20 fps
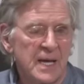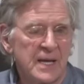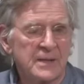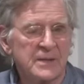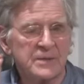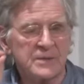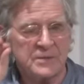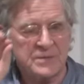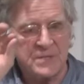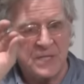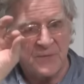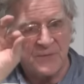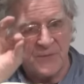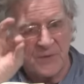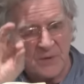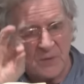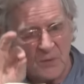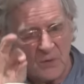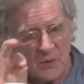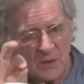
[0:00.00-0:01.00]
And
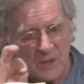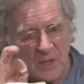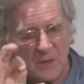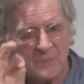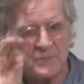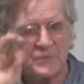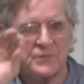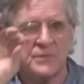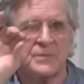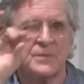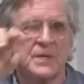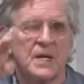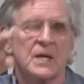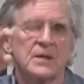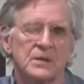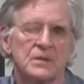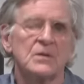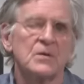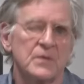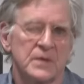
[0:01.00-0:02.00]
suffering all comes from
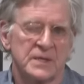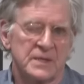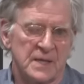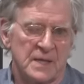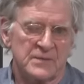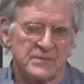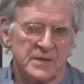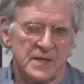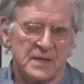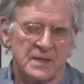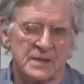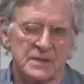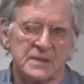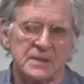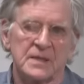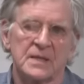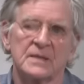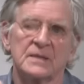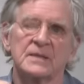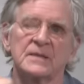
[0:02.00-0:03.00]
not knowing that
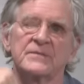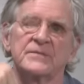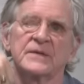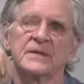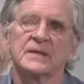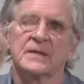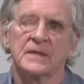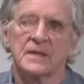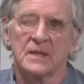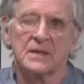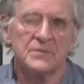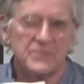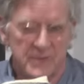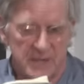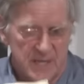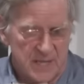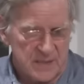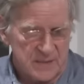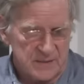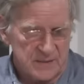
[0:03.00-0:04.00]
reality and living in an
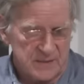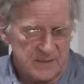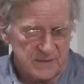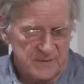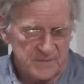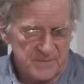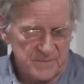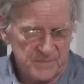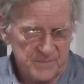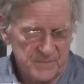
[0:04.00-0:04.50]
unreality.